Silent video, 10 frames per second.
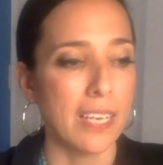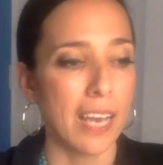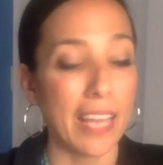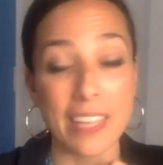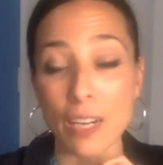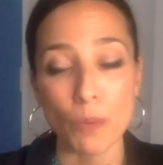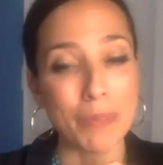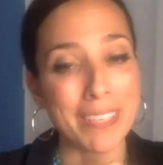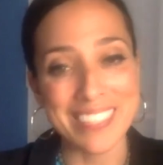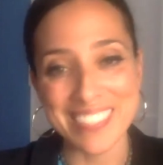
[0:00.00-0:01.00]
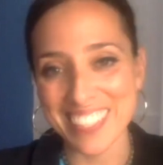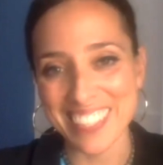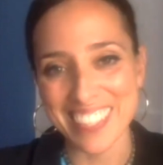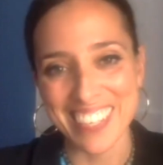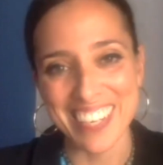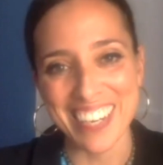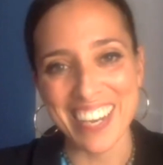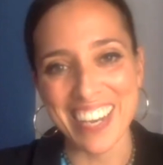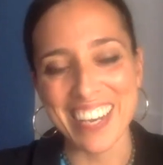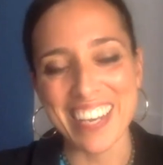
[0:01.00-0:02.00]
I thought it would be easy.
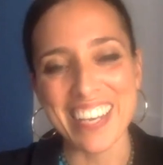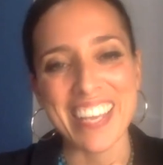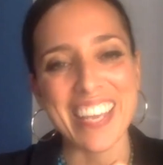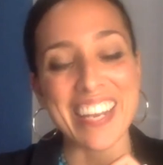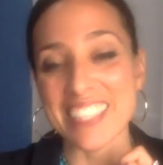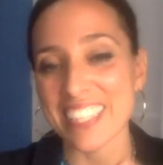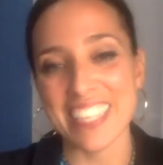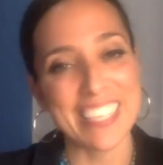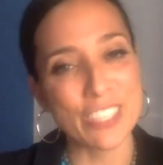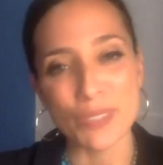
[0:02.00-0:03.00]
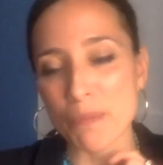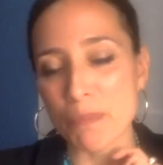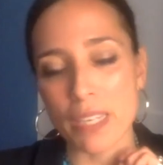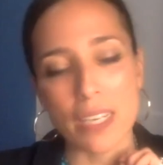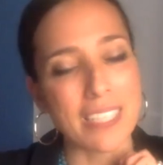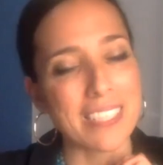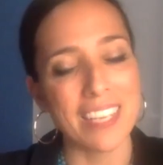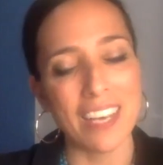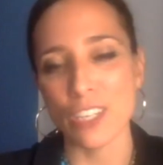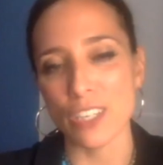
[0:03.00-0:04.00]
Uh, and I didn't get into it because I
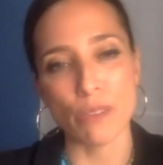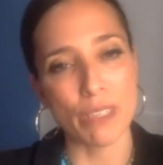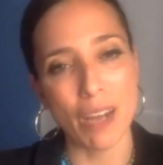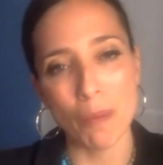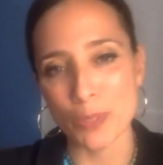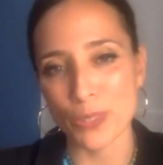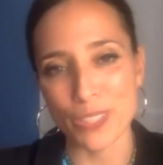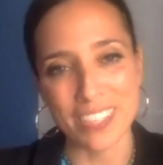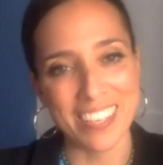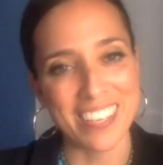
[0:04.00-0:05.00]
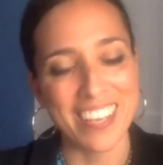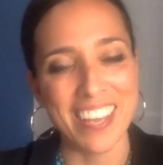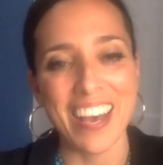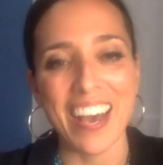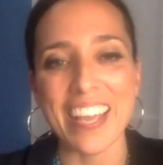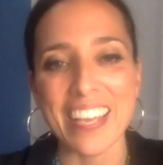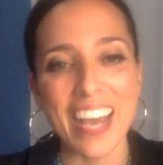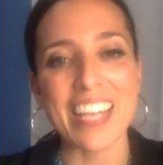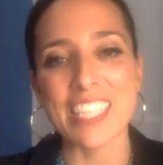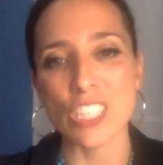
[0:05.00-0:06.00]
saw a good career opportunity. I
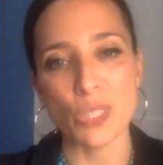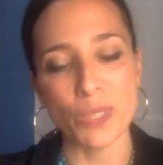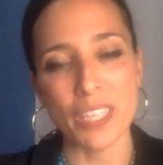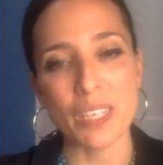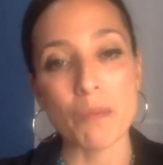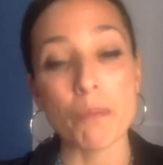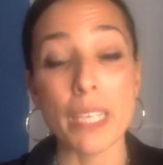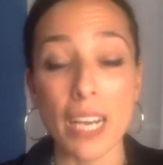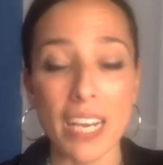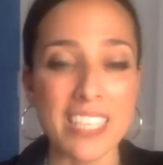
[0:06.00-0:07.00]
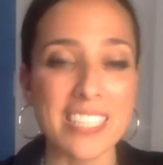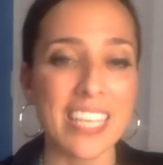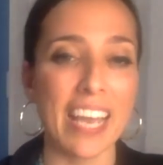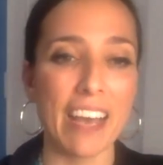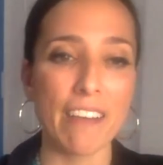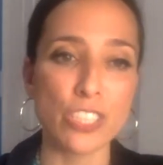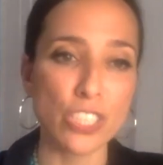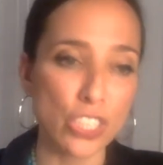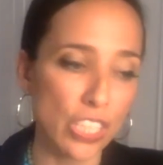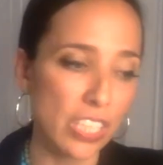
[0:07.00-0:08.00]
got into it because I have
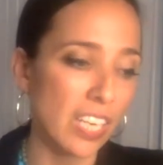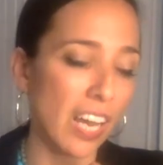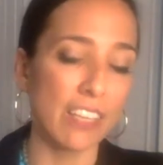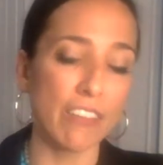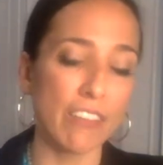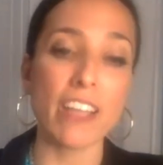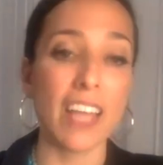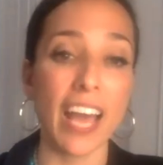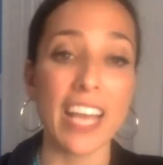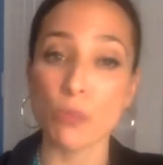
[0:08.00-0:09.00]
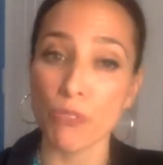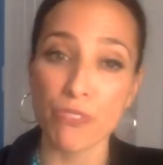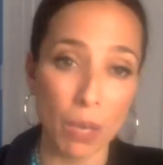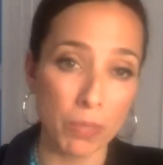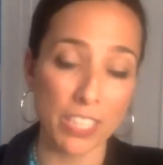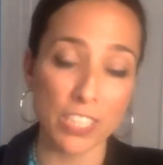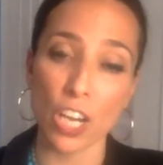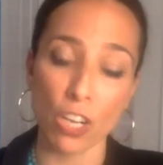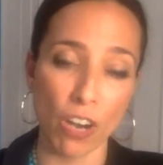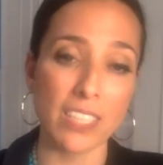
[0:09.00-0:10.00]
stood on the front lines with families
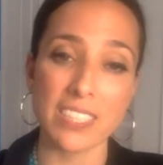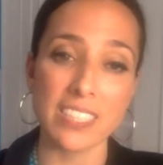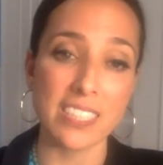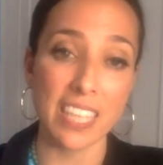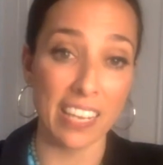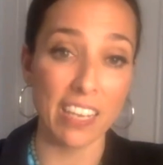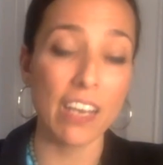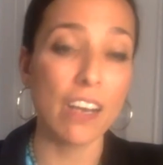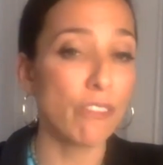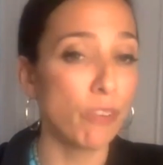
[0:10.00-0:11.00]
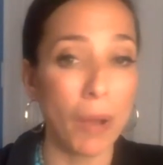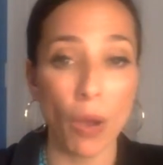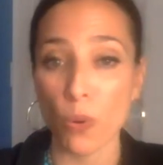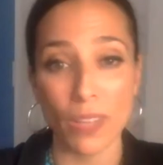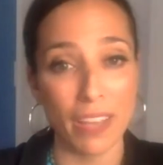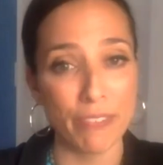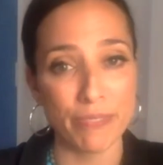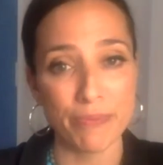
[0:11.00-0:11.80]
across the state for my whole life.